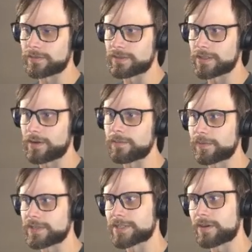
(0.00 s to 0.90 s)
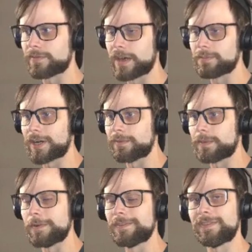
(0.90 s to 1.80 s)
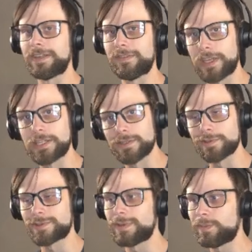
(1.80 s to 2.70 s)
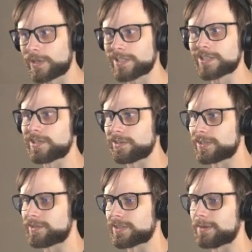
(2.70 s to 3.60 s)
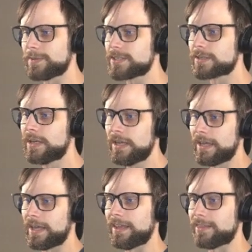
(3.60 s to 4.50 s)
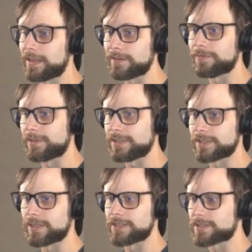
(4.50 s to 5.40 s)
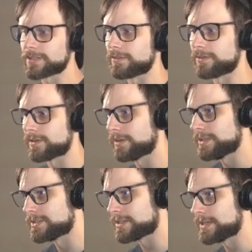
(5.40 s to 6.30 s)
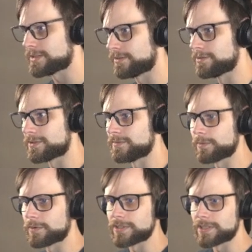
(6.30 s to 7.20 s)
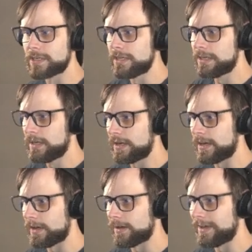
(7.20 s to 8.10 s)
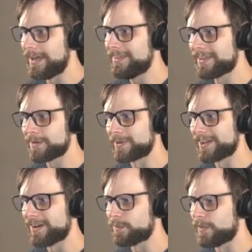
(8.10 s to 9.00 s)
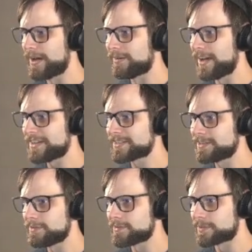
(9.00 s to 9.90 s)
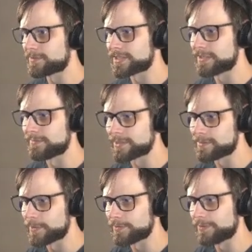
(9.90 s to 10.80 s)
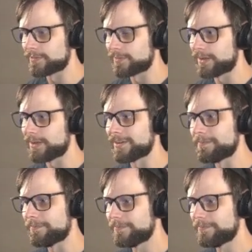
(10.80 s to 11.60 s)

to hopefully solve that problem of even if they do sweep, we can still deal damage. And thankfully, Tenacious Underdog is that solution for us. Uh, and there we go. Wow, ask and you shall receive, I suppose. Um,